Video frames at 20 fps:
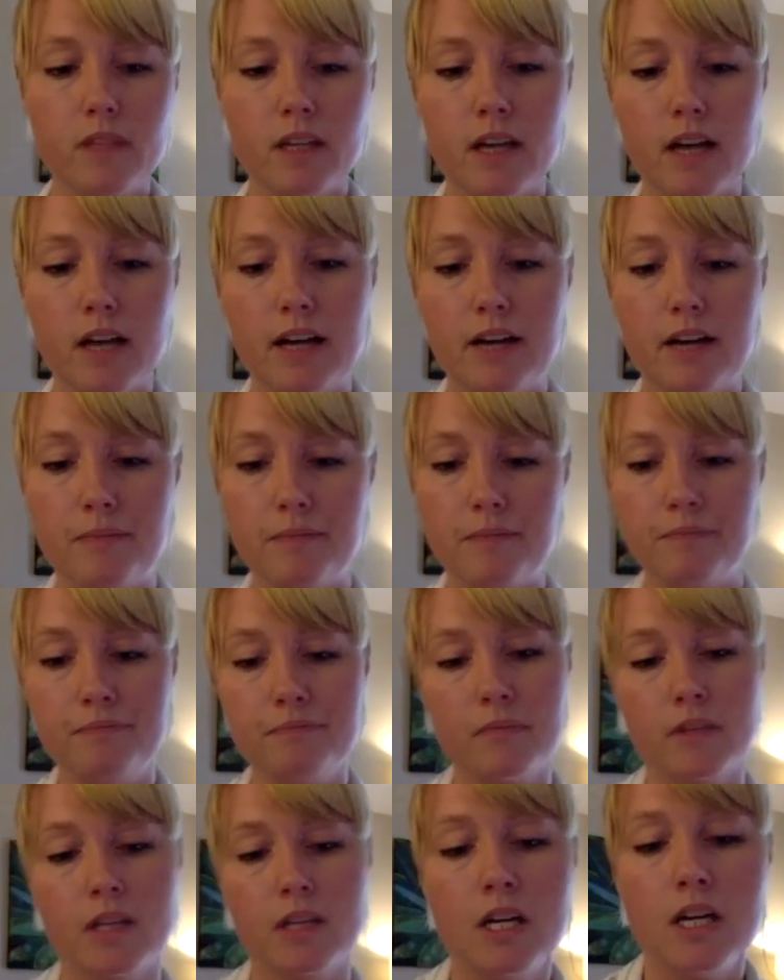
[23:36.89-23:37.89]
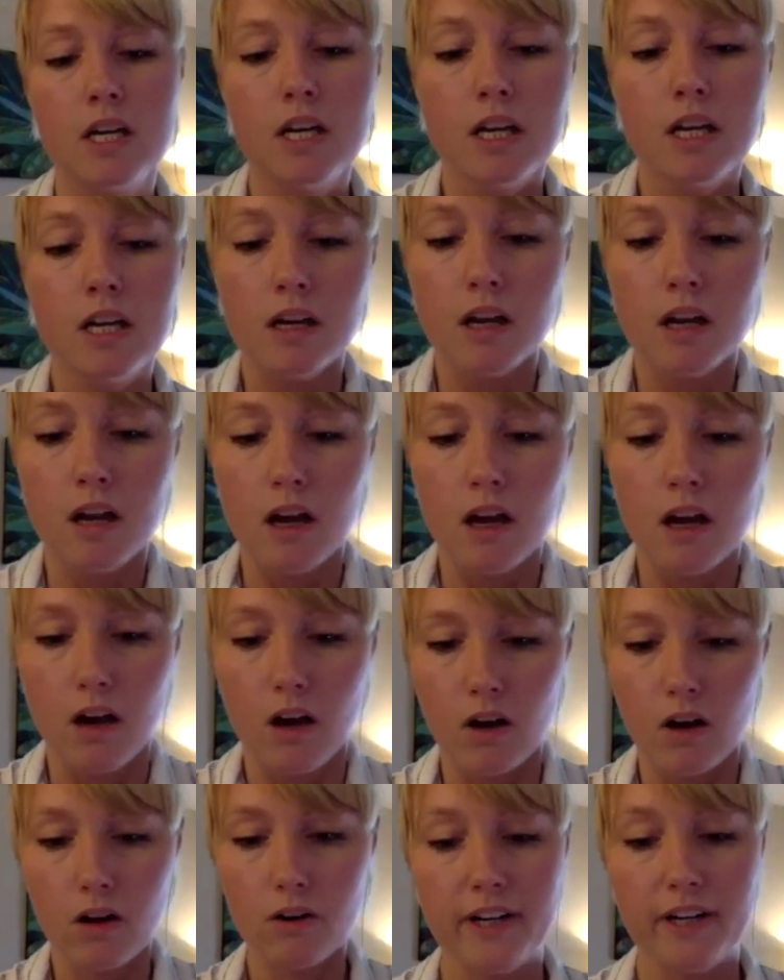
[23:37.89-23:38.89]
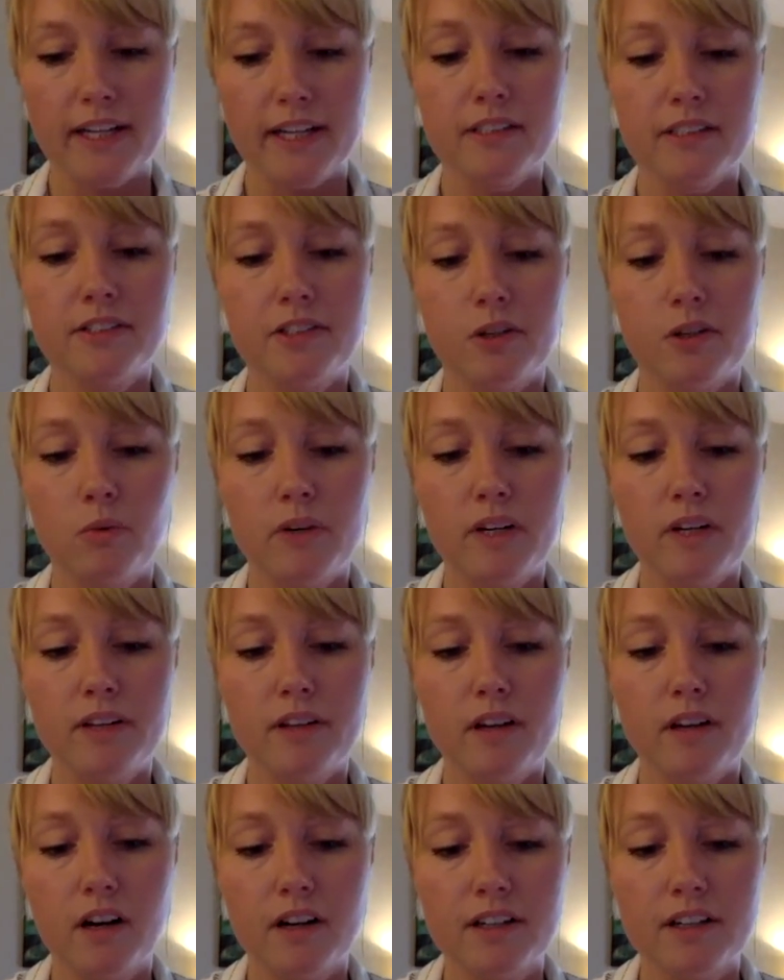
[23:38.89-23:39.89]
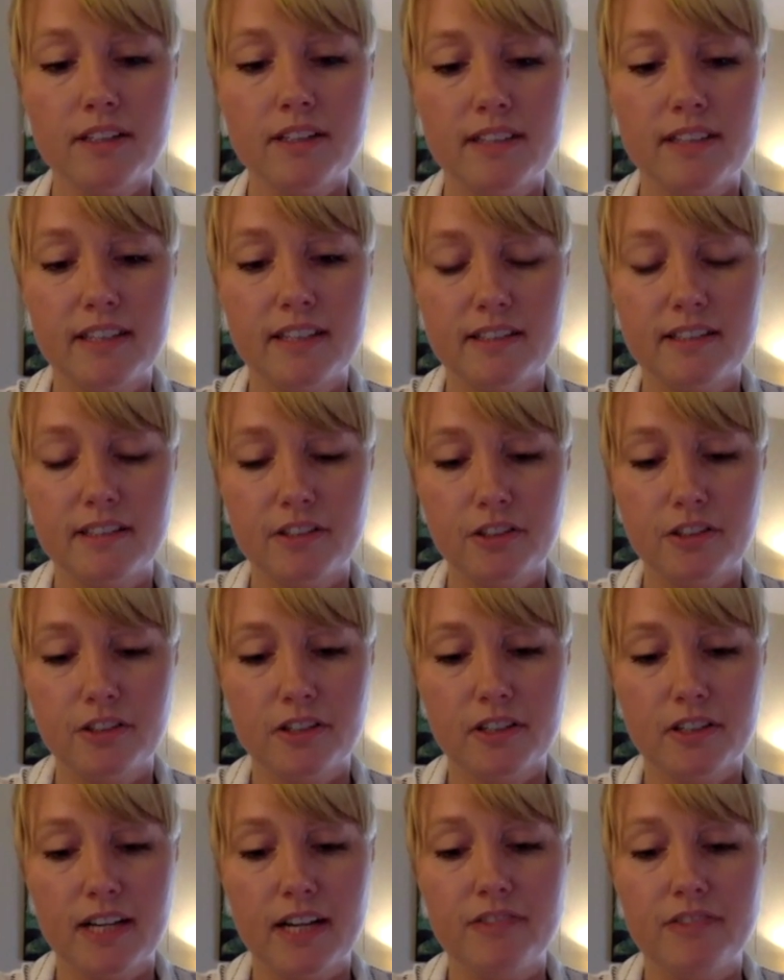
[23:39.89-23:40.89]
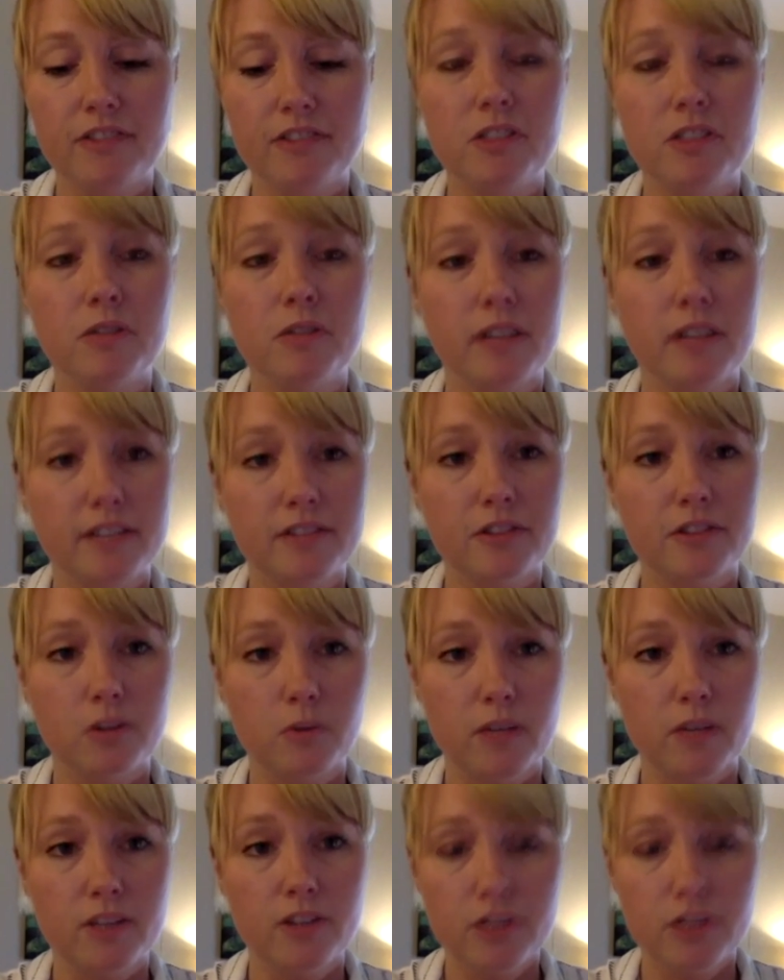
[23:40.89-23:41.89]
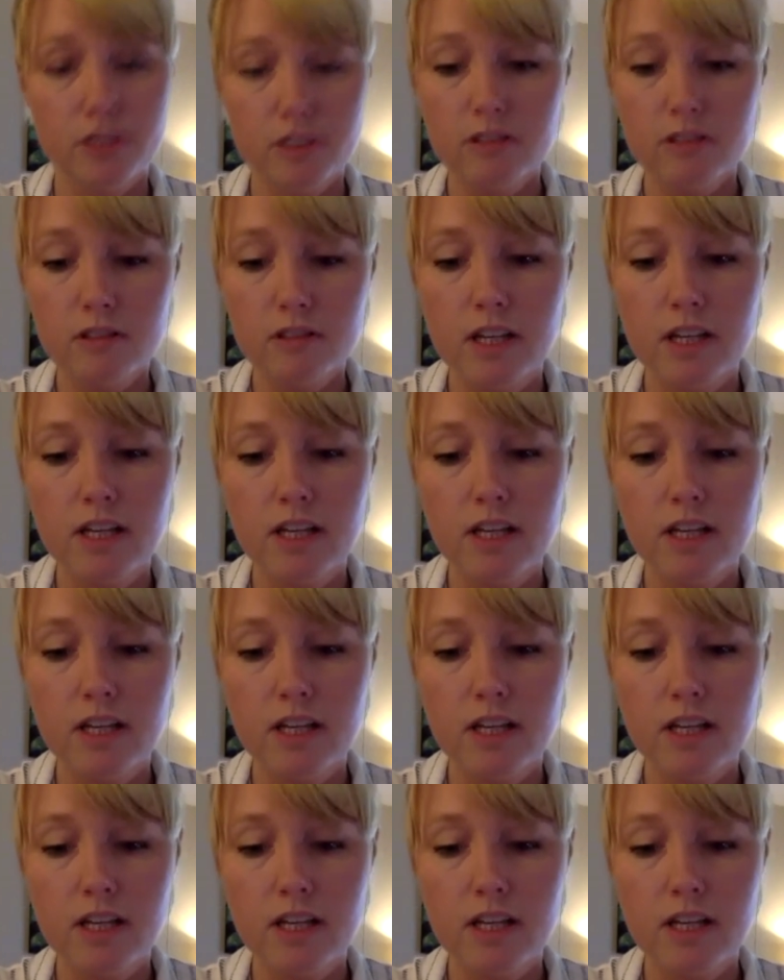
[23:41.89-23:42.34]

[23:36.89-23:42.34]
All right, so one of the hardest things that you're gonna have to do are answer questions.